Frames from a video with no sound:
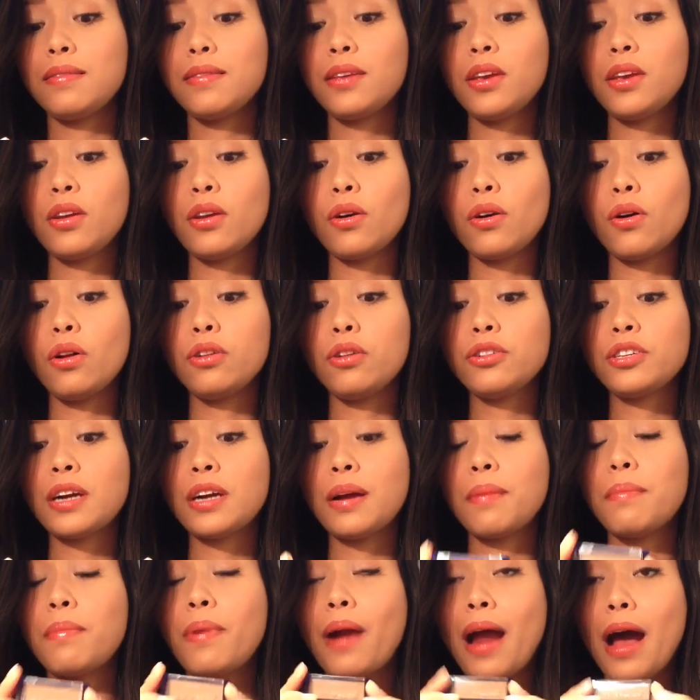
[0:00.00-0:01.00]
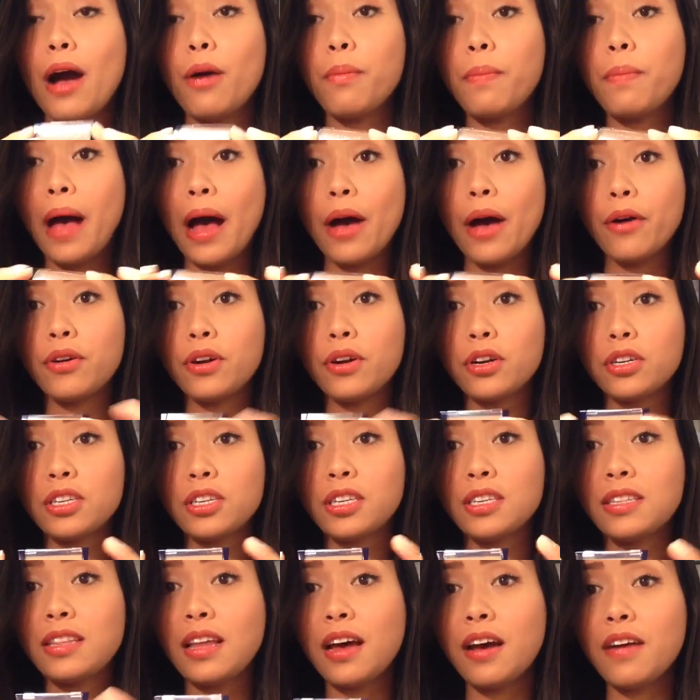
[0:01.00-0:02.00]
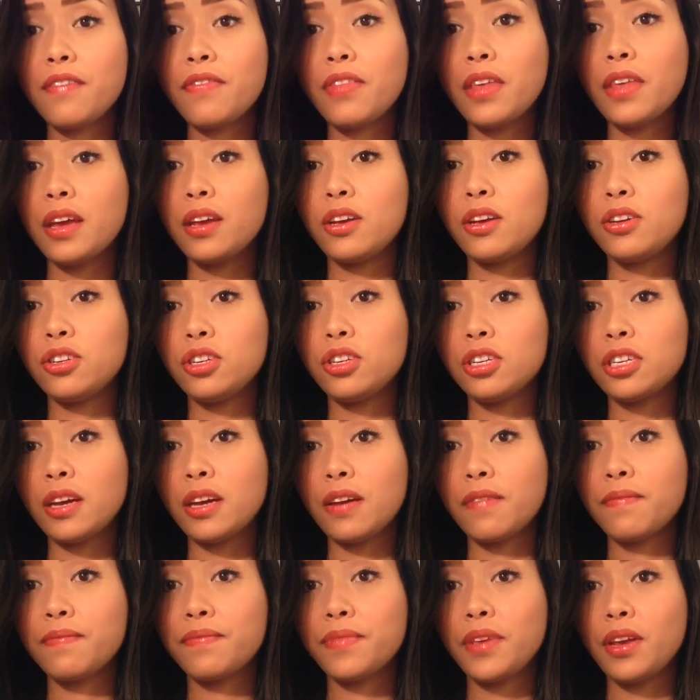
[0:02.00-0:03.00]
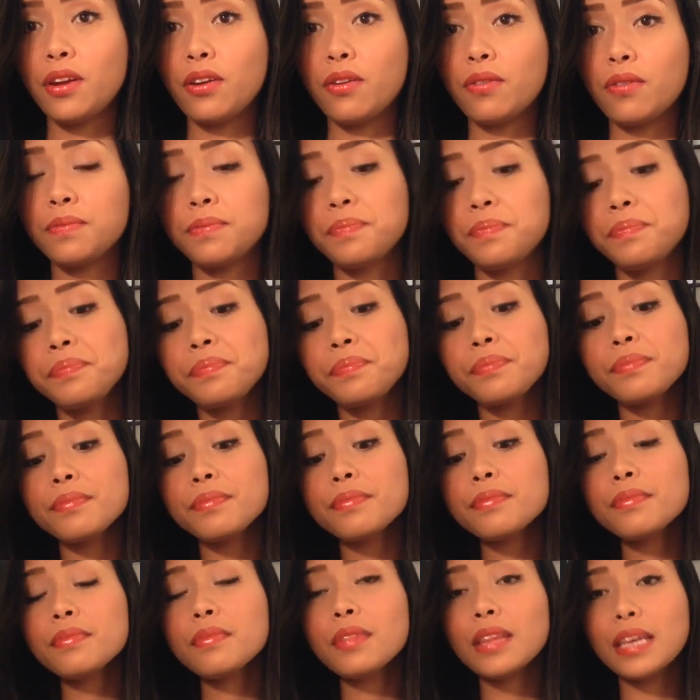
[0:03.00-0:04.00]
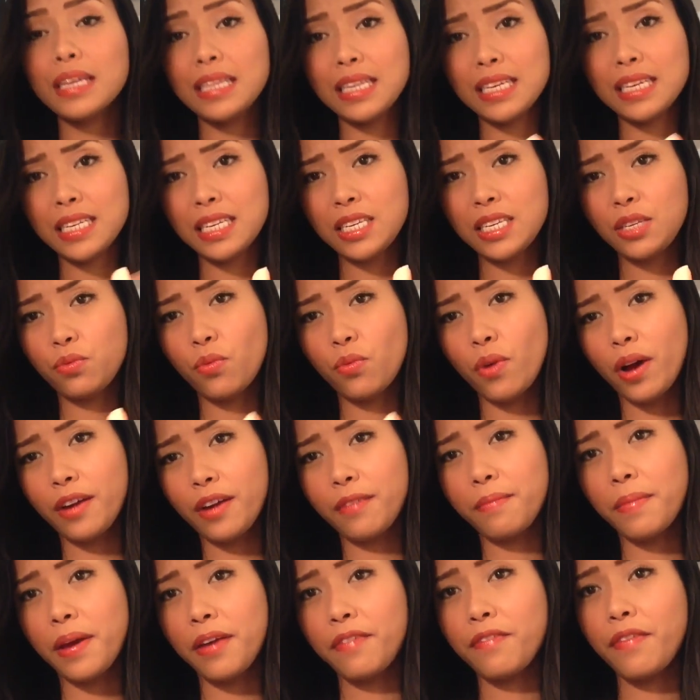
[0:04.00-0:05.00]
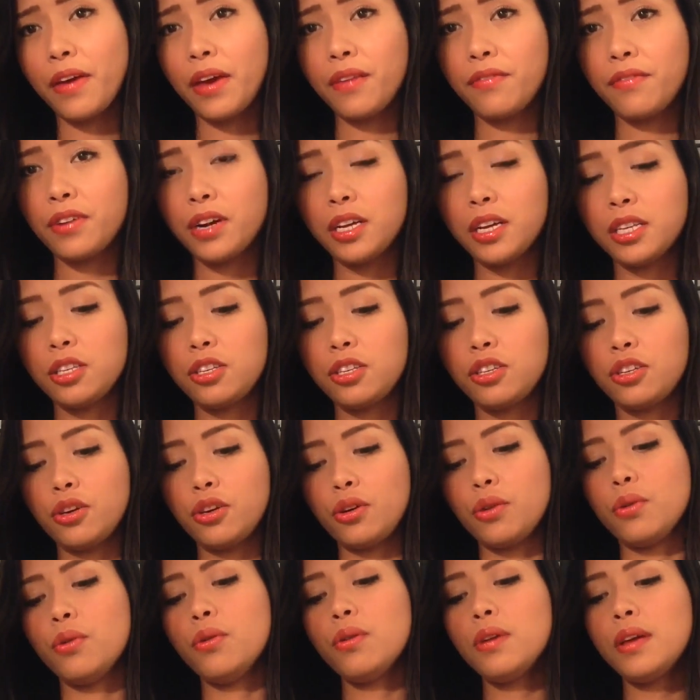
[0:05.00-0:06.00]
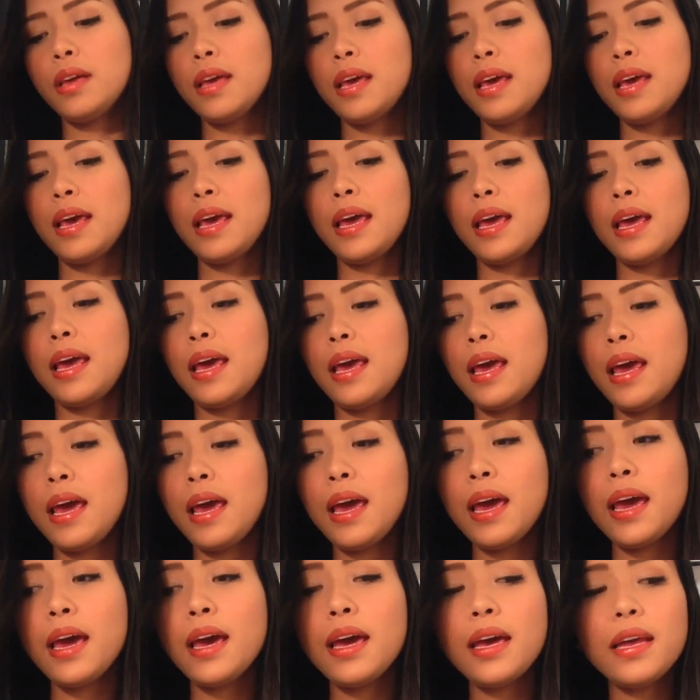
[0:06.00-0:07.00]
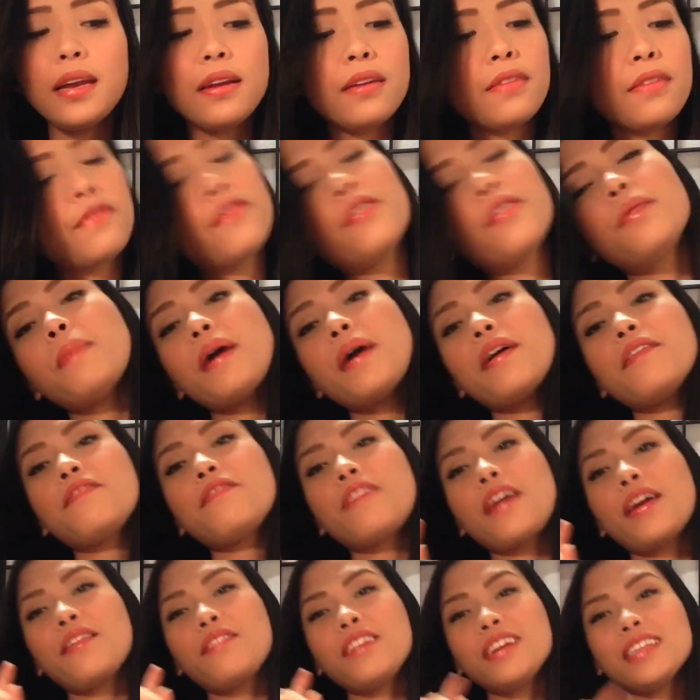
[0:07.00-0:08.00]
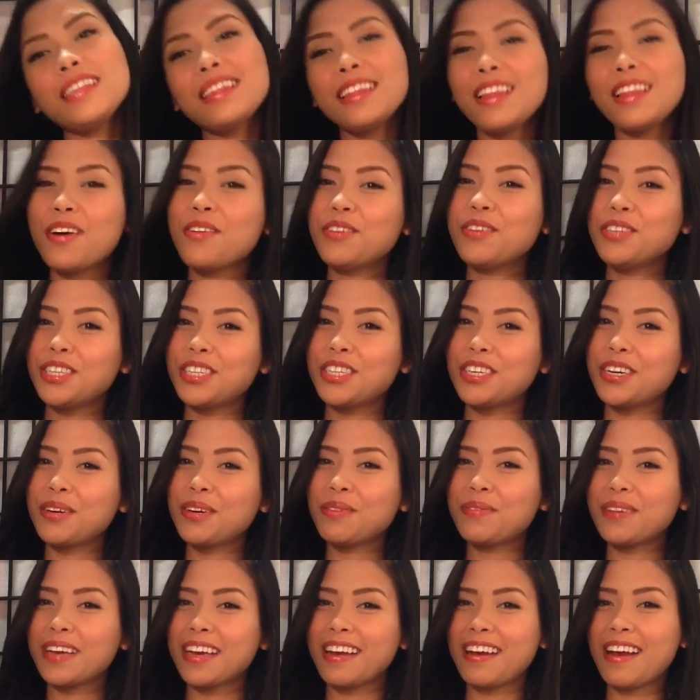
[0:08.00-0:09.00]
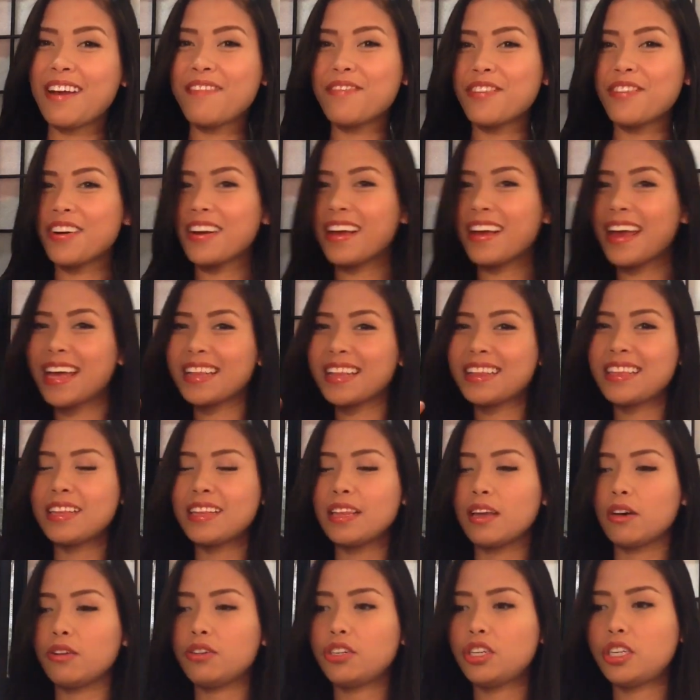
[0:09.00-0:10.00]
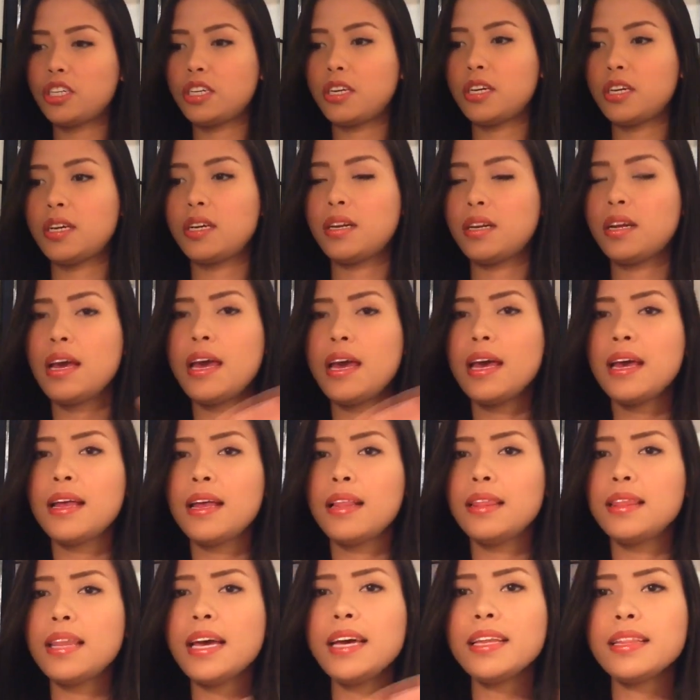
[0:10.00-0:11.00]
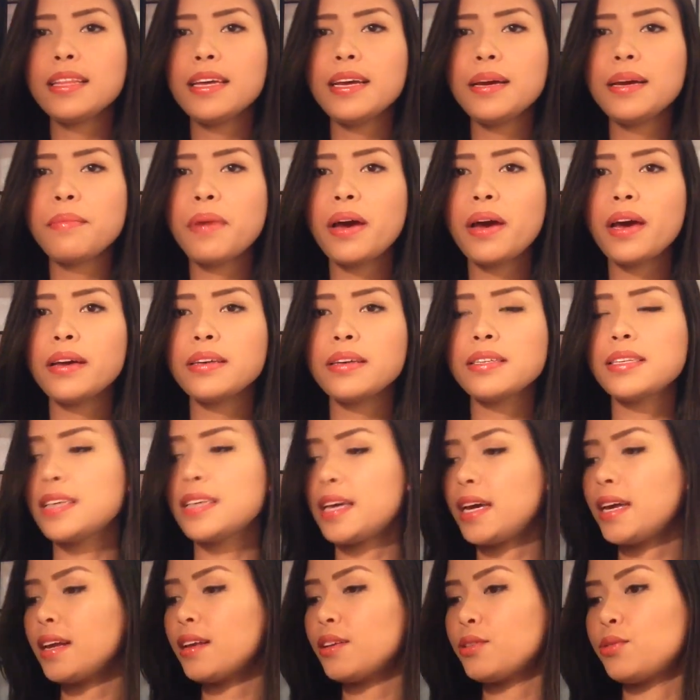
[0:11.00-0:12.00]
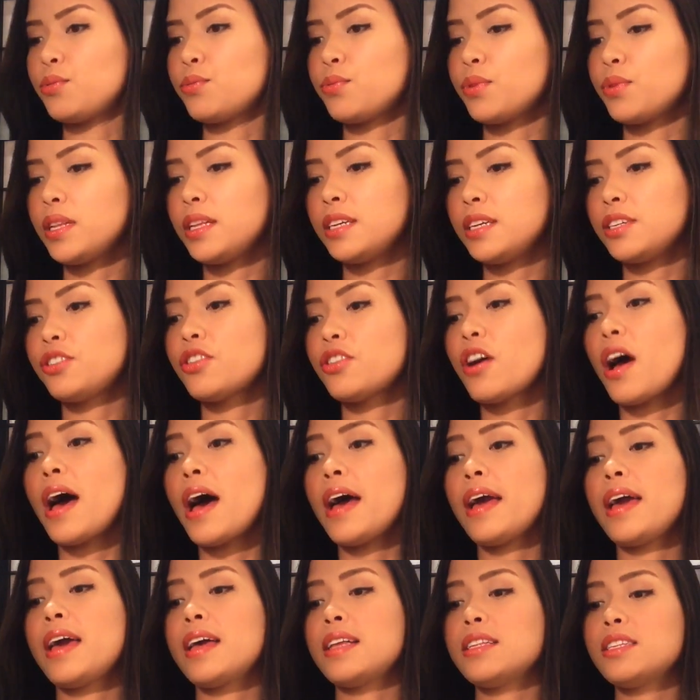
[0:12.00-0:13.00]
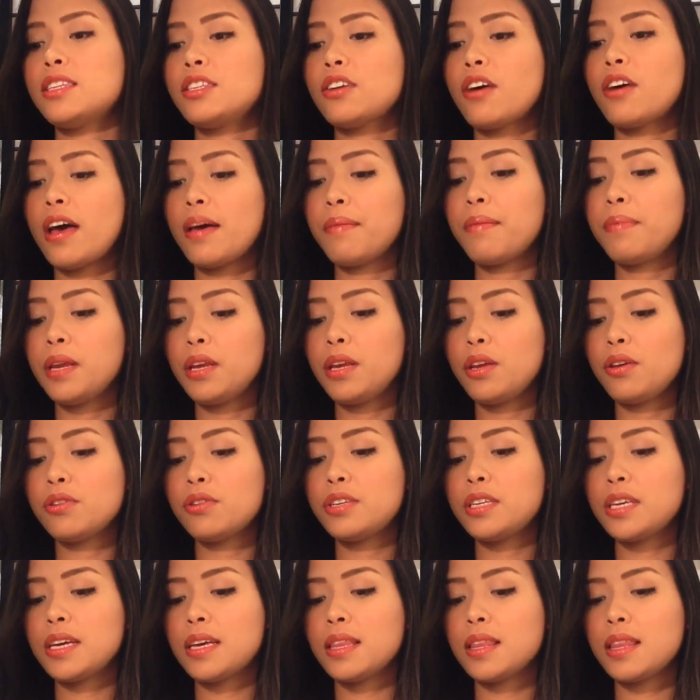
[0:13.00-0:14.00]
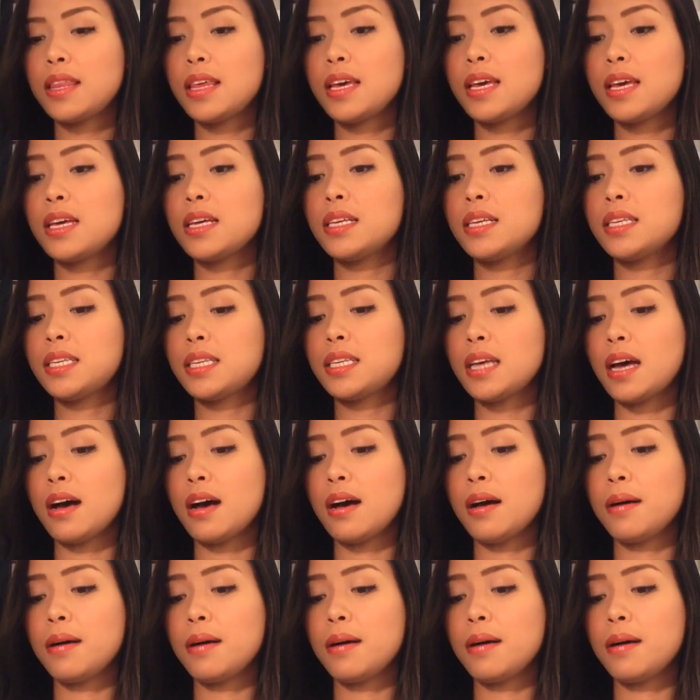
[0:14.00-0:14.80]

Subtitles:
you know, ultra brow powder stuff that you just like, you know, this is one of my favorite too. And for my favorite lotion, we cannot forget the lotion. Lately my skin is really dry, and so I've been using this